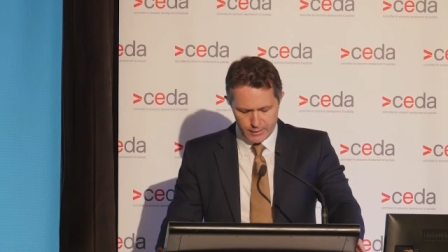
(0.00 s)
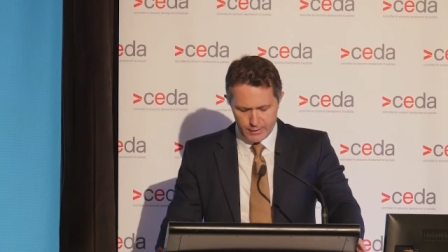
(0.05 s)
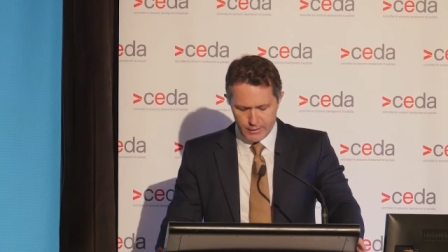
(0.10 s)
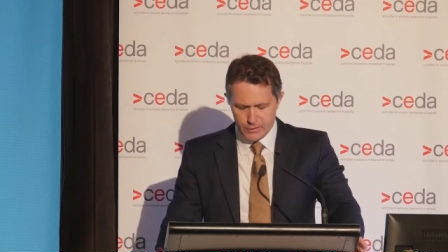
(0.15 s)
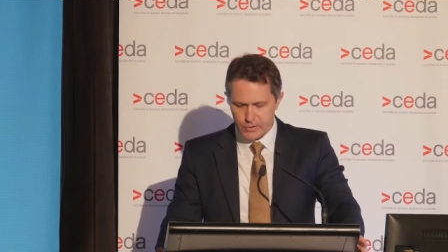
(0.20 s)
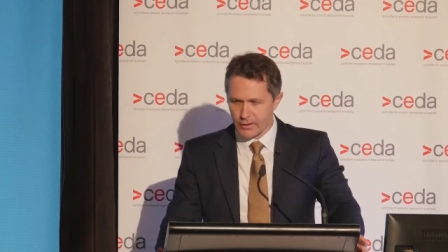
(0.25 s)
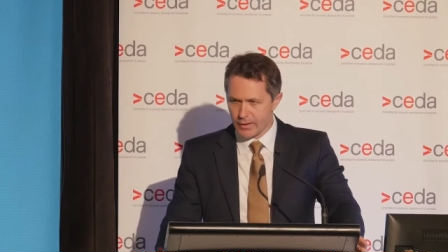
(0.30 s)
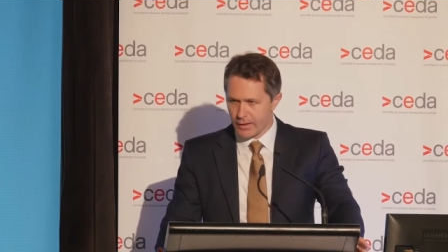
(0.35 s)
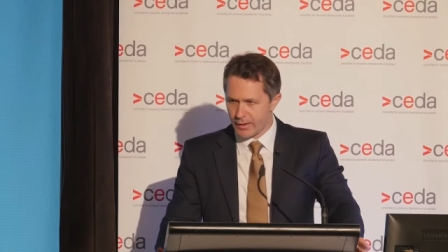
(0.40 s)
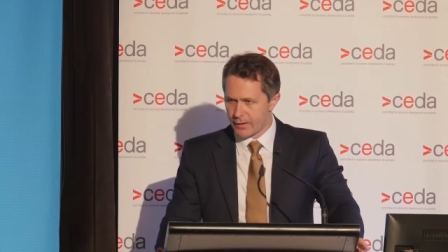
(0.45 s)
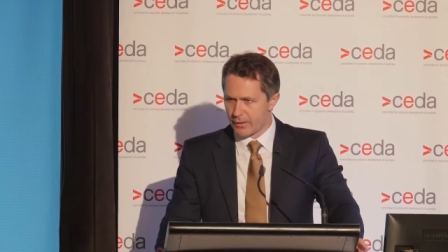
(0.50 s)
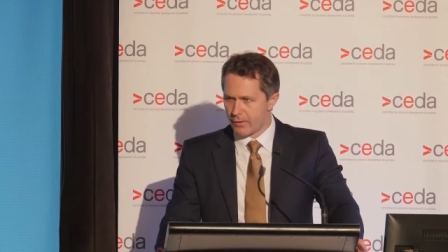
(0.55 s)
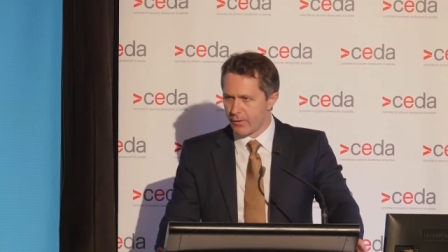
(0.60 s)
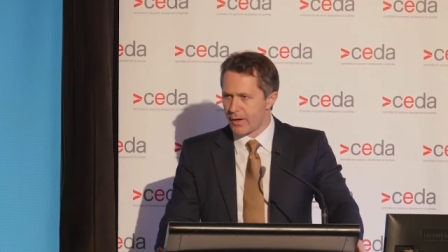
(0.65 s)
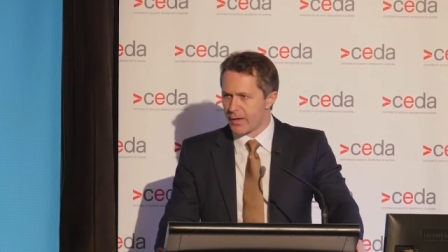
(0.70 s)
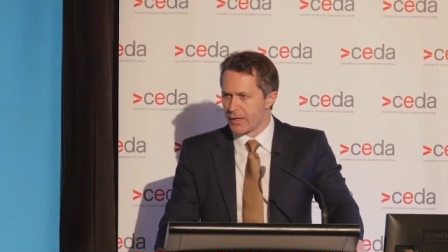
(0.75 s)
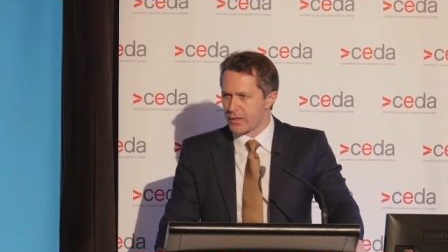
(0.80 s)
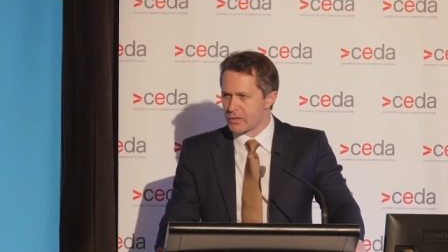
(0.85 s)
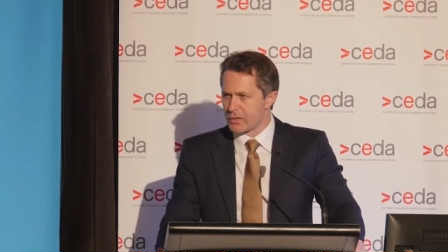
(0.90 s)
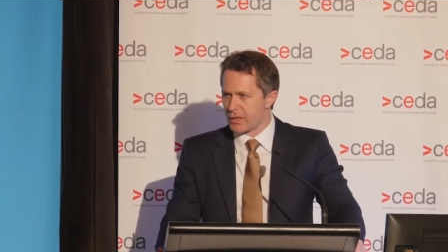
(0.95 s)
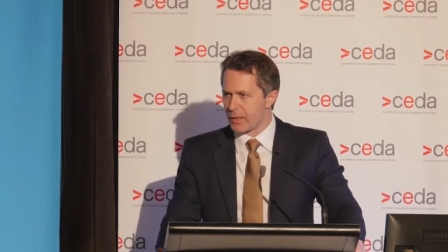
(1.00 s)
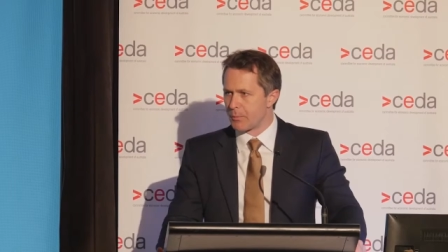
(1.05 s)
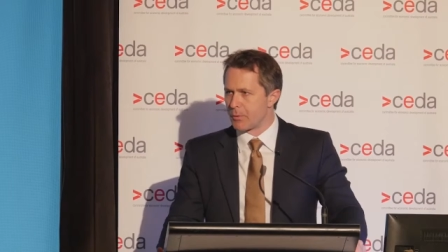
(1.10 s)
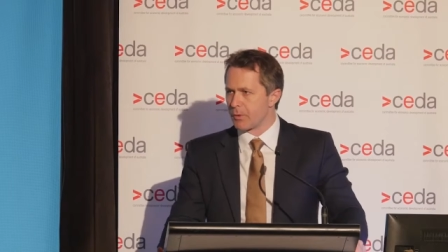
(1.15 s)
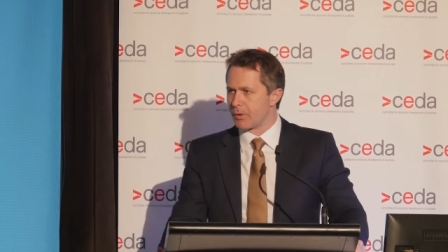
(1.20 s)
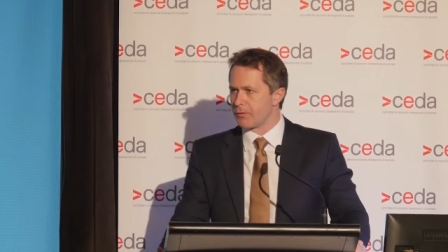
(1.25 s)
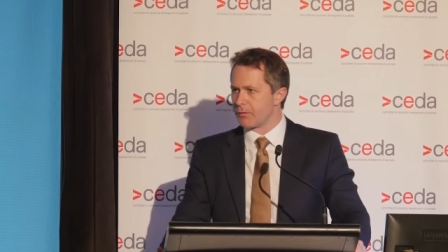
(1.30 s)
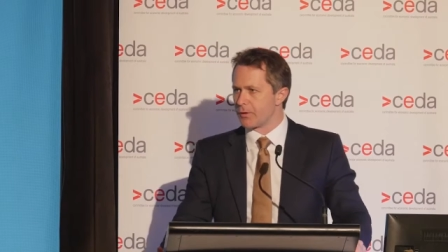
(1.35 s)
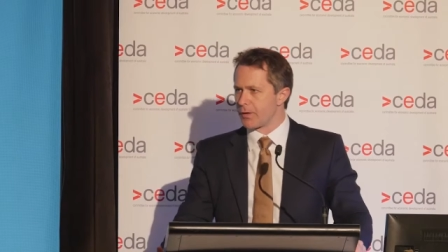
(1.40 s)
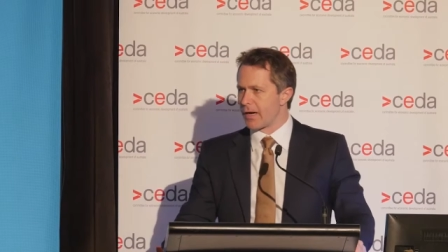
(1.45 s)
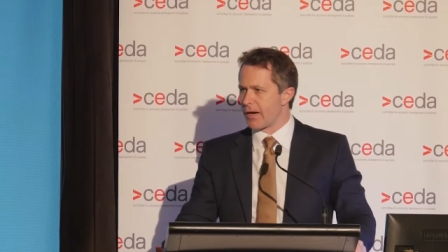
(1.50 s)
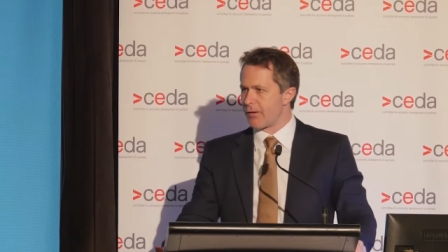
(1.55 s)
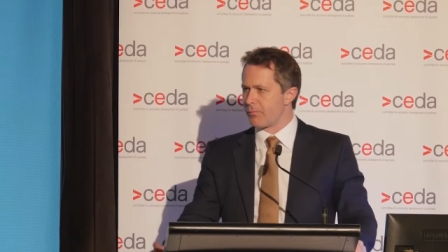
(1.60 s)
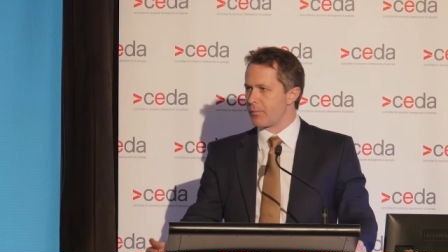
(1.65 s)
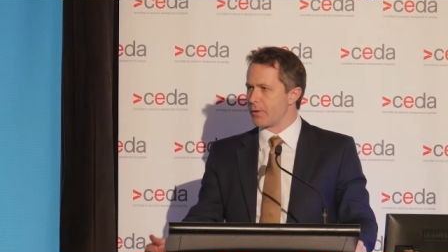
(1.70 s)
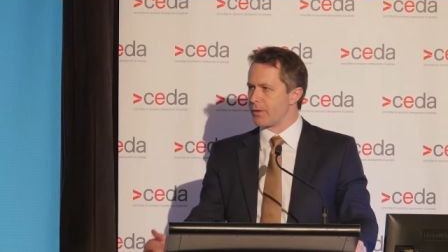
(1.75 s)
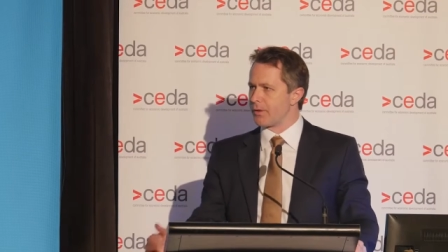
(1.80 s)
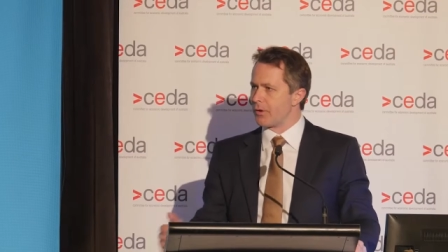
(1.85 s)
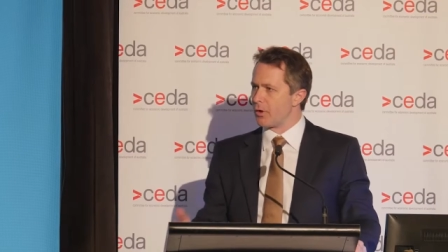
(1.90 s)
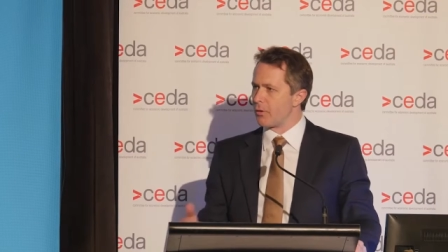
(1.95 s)
is another great example of a
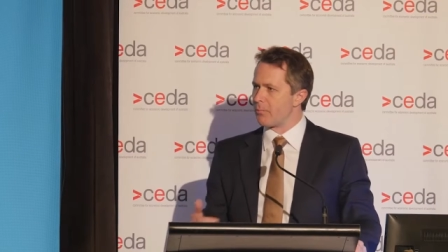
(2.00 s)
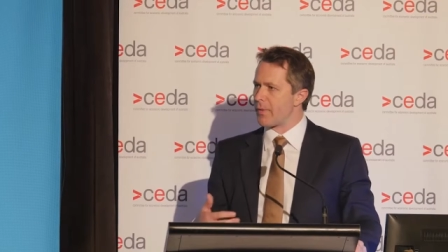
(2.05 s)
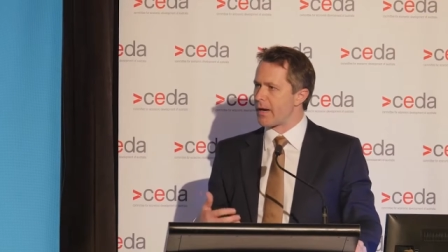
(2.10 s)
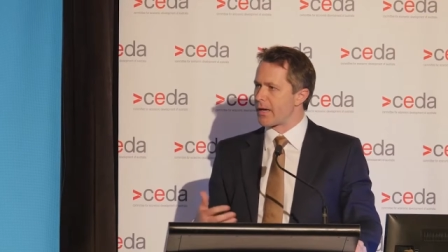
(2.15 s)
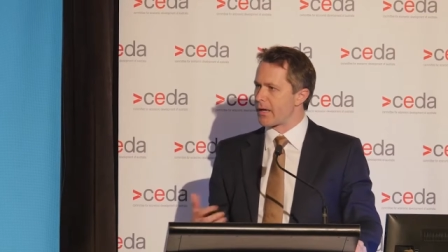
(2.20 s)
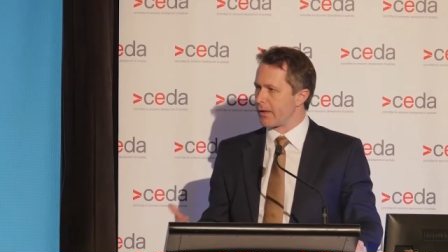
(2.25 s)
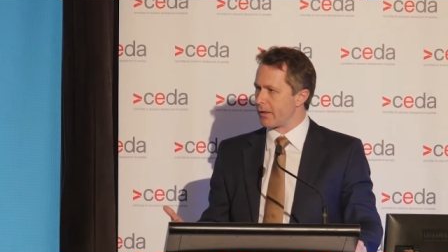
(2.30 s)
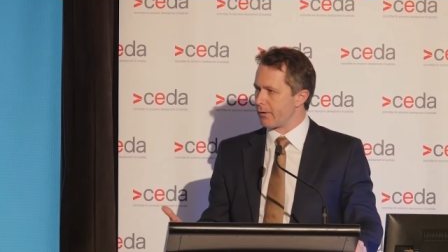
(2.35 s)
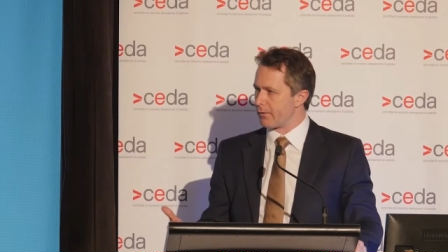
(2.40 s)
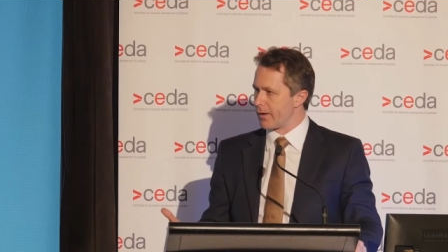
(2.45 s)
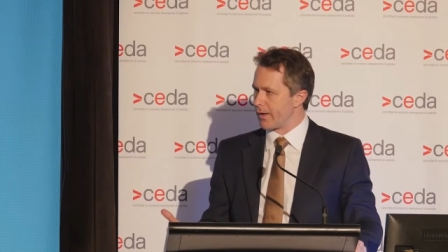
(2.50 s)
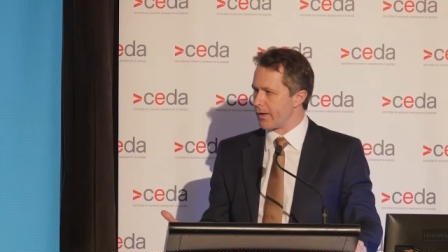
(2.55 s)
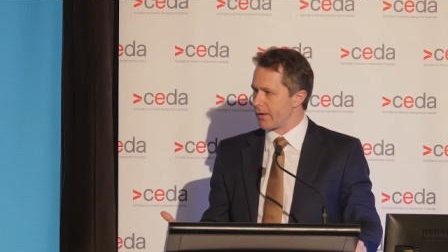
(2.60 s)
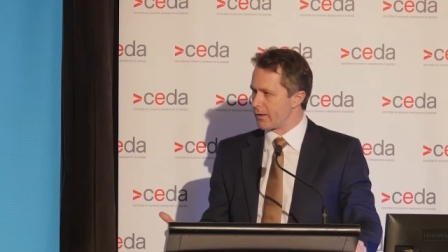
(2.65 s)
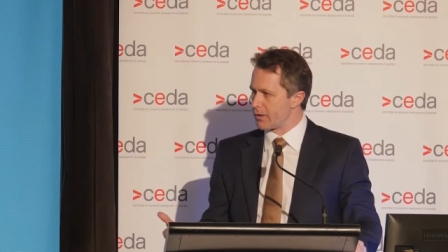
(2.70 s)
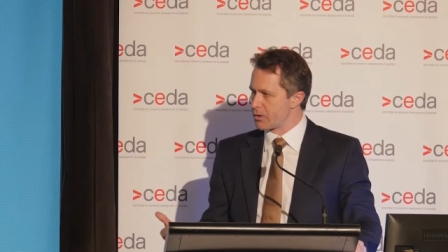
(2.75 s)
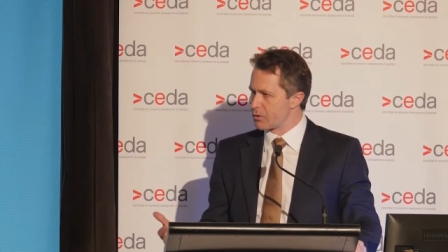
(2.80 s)
government not mucking around.